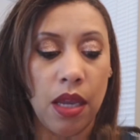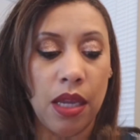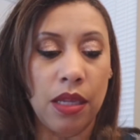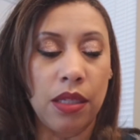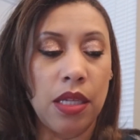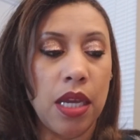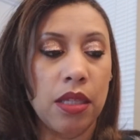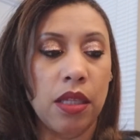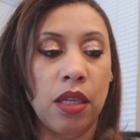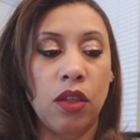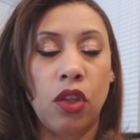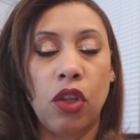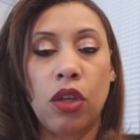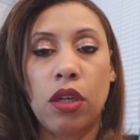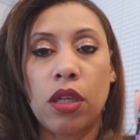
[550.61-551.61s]
it doesn't
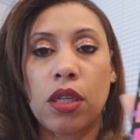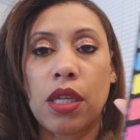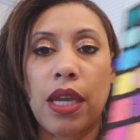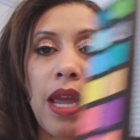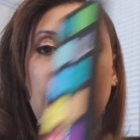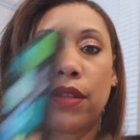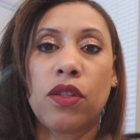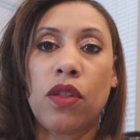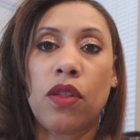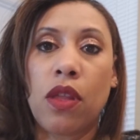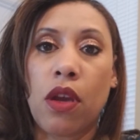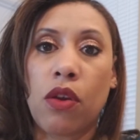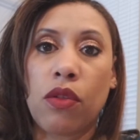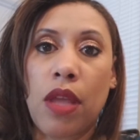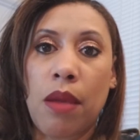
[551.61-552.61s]
look as
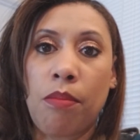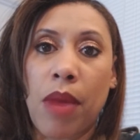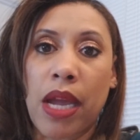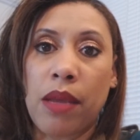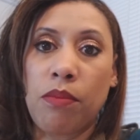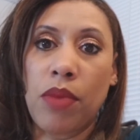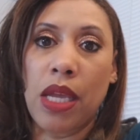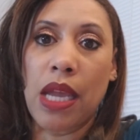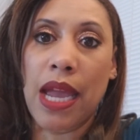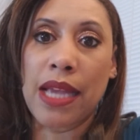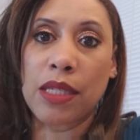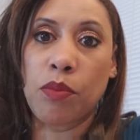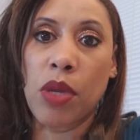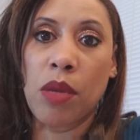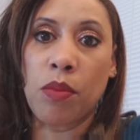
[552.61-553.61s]
though they might be
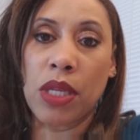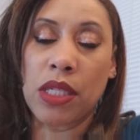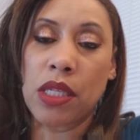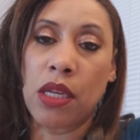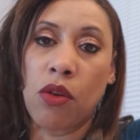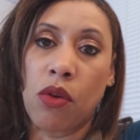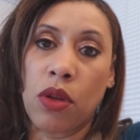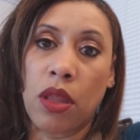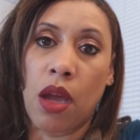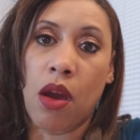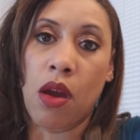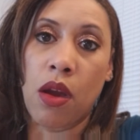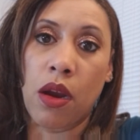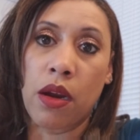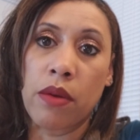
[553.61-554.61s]
as pigmented on the
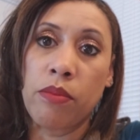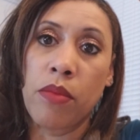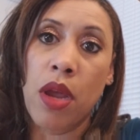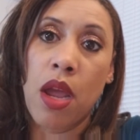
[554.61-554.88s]
arm.